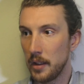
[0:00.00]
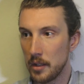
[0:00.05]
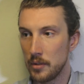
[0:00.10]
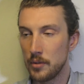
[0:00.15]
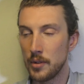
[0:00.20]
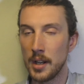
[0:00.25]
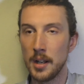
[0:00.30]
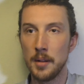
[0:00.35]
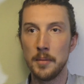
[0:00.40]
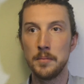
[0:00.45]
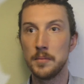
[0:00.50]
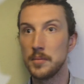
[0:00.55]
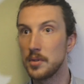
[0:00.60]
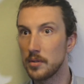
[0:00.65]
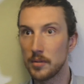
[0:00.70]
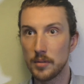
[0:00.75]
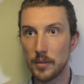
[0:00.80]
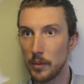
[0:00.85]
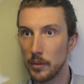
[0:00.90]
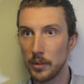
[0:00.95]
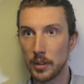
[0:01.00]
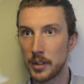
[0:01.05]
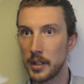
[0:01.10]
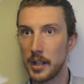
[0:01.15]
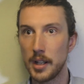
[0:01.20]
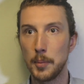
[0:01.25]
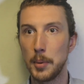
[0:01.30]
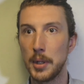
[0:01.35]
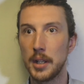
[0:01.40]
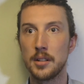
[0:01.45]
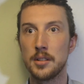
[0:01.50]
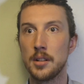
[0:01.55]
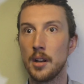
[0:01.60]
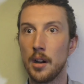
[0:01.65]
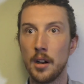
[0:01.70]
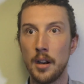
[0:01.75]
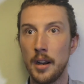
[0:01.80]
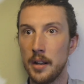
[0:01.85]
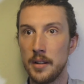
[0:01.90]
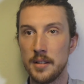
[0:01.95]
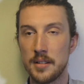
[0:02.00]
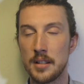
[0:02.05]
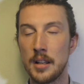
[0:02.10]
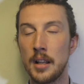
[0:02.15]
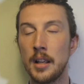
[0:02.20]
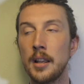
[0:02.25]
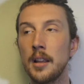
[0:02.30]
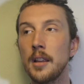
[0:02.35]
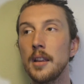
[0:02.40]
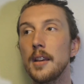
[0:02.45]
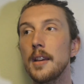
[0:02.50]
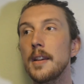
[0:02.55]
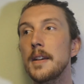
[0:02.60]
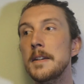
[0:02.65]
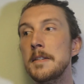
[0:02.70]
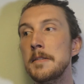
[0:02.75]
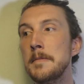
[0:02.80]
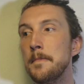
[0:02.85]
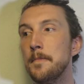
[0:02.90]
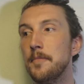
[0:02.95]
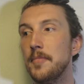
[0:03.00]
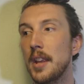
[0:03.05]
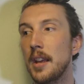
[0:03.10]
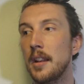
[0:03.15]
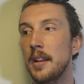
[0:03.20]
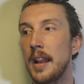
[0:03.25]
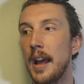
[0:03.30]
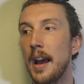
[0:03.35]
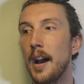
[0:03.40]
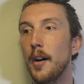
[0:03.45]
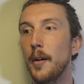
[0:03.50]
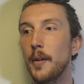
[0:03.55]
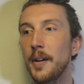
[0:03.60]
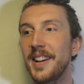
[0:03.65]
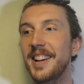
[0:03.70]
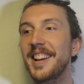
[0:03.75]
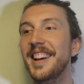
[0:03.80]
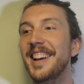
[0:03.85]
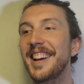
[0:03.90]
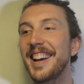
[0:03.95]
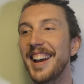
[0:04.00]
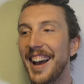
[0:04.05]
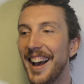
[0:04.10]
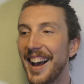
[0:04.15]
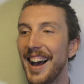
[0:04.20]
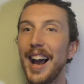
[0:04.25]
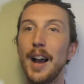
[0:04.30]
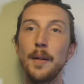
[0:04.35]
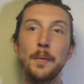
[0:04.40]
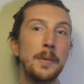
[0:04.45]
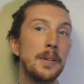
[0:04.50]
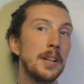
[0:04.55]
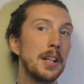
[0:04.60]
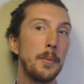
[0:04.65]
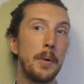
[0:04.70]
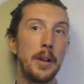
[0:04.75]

drums, learn how to play guitar, how to sing. And now I'm learning